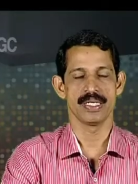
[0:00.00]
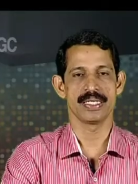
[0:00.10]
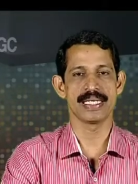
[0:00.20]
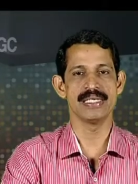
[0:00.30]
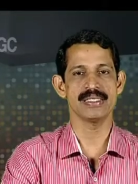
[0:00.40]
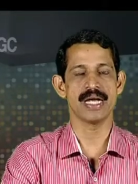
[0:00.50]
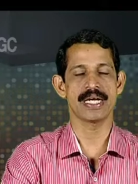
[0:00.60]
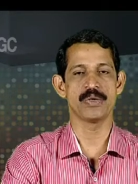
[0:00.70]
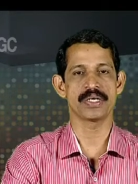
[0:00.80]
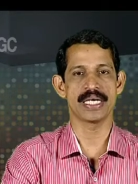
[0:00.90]
Realists
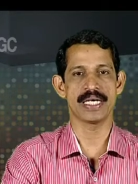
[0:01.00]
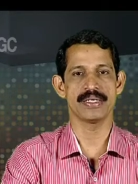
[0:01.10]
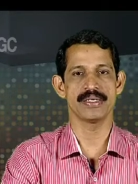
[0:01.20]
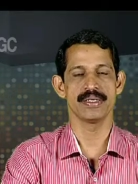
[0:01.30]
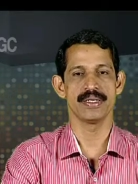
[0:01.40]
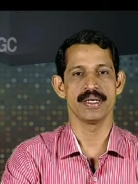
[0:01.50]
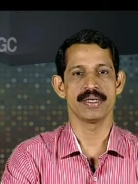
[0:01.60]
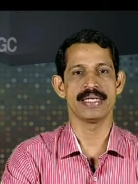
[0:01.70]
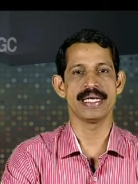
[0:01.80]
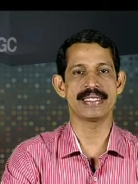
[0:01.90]
advocate
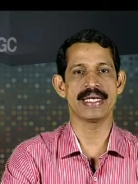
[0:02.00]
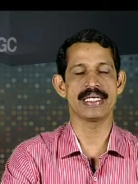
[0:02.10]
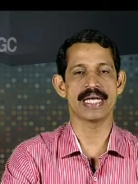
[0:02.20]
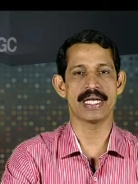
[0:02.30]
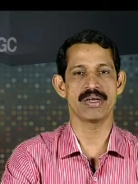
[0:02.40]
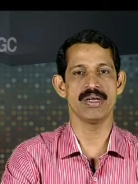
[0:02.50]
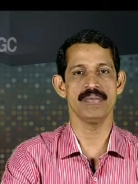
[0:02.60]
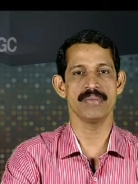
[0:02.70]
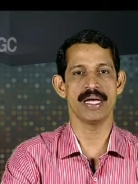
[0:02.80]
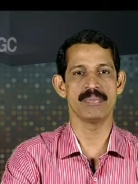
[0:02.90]
detailed
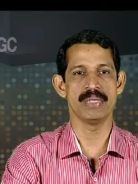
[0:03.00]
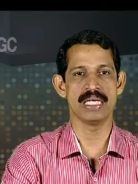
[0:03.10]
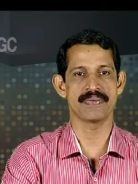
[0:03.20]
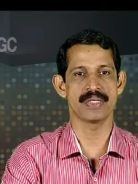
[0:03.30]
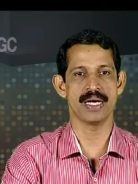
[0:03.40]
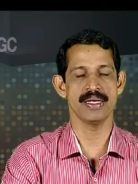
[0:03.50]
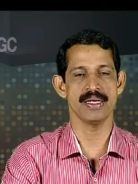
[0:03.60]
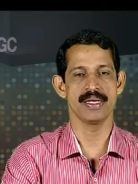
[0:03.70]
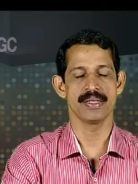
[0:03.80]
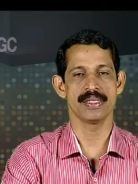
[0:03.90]
curriculum and believe that
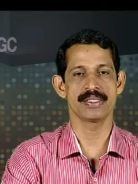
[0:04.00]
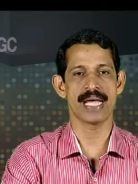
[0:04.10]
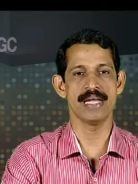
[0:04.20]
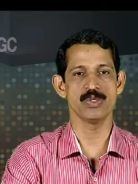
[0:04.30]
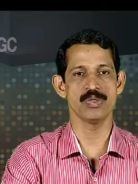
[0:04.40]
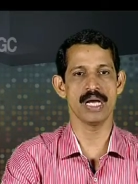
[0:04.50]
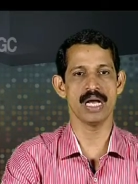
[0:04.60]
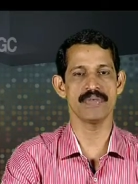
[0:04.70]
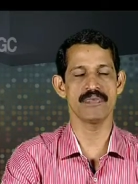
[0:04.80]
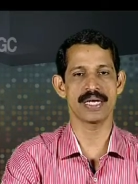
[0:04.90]
the child should
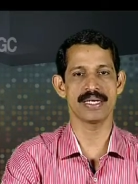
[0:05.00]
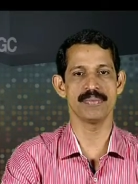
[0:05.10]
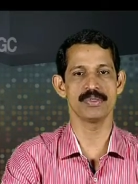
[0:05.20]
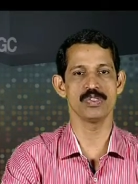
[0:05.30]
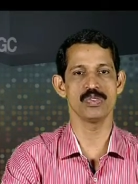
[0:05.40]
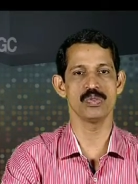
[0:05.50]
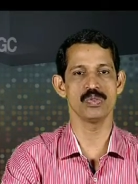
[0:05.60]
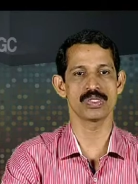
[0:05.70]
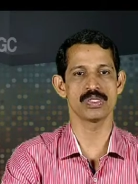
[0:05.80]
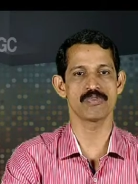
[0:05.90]
have the freedom to
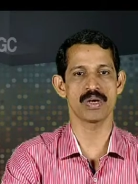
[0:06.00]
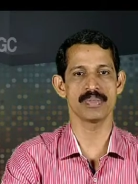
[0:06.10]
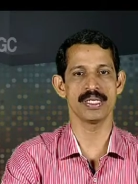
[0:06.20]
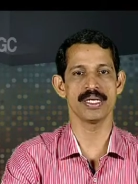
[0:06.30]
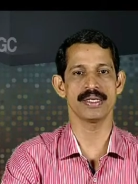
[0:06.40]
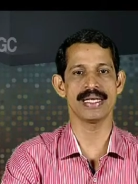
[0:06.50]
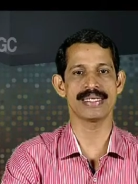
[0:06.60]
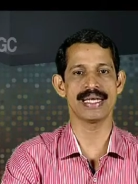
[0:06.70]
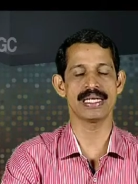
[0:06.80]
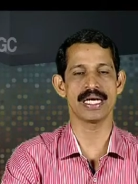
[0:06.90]
choose from the
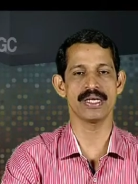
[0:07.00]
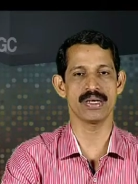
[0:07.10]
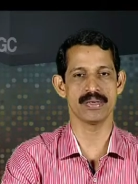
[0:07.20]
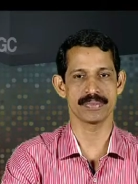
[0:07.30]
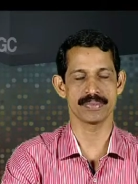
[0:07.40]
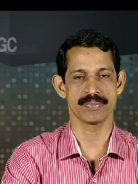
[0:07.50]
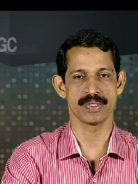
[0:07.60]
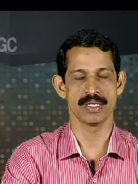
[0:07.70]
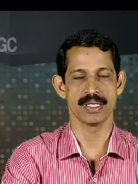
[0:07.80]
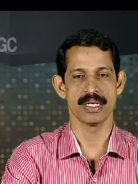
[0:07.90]
detailed curriculum.
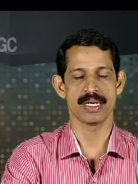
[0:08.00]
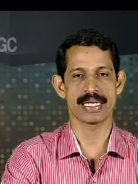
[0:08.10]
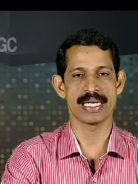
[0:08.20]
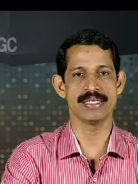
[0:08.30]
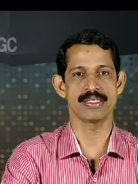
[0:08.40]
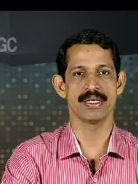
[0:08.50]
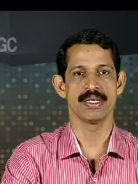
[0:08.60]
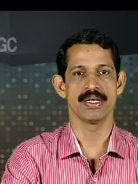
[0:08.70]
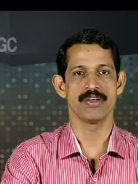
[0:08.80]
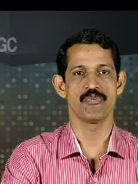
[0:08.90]
Realists
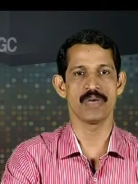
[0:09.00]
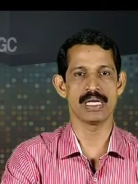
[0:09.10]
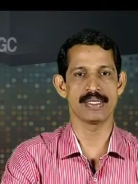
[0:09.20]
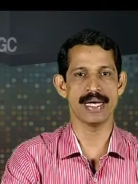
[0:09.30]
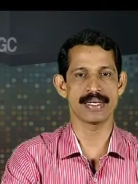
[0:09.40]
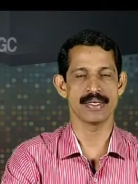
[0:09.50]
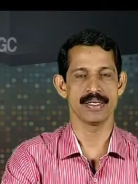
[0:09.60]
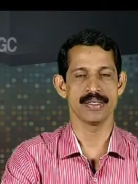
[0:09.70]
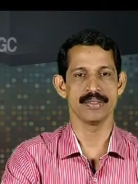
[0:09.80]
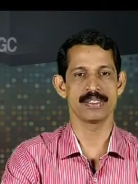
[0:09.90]
feel that
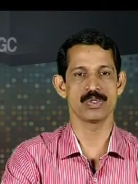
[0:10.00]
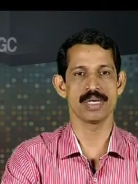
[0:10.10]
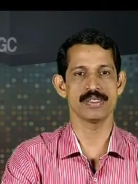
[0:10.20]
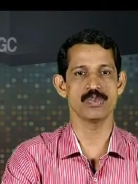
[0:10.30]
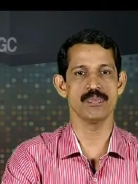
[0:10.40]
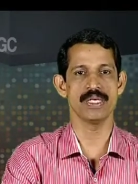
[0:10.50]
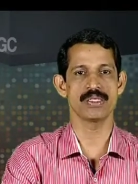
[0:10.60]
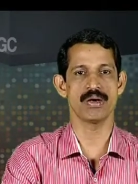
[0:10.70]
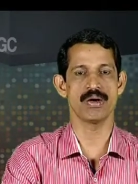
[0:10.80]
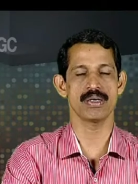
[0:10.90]
the student should be
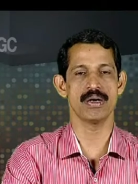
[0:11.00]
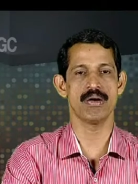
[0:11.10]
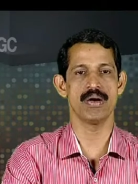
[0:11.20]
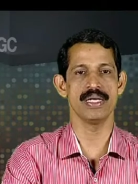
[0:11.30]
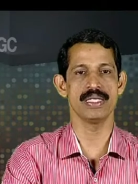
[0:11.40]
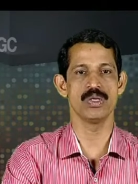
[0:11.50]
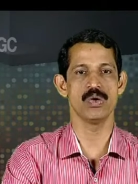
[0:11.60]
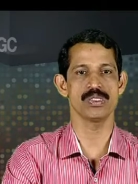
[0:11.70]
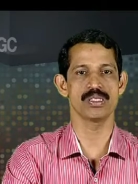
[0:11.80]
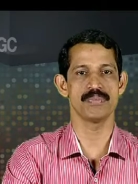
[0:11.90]
taught only
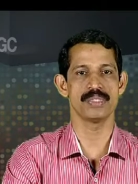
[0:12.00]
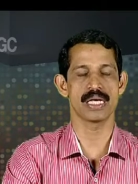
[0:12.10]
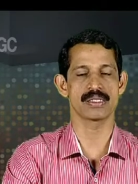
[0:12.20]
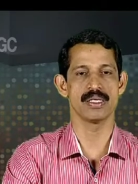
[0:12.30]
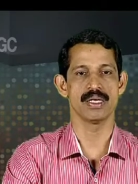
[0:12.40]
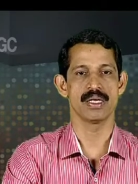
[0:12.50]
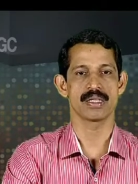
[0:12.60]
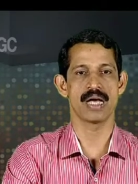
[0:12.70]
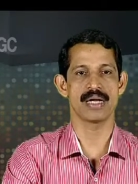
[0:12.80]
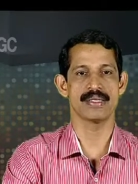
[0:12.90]
those subjects
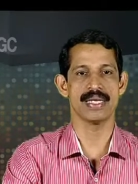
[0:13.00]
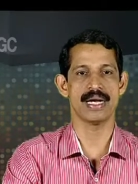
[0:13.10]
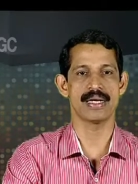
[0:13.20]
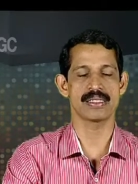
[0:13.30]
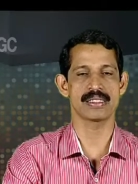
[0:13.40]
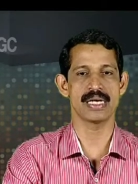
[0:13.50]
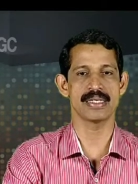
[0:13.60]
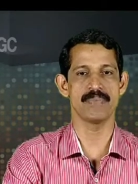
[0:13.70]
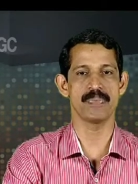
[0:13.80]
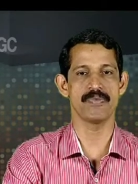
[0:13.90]
that they understand
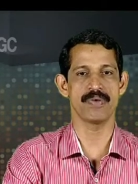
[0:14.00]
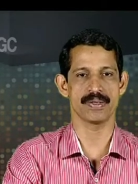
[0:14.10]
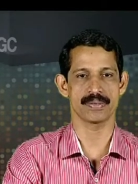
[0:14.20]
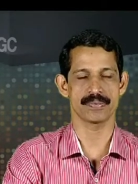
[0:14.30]
and prefer.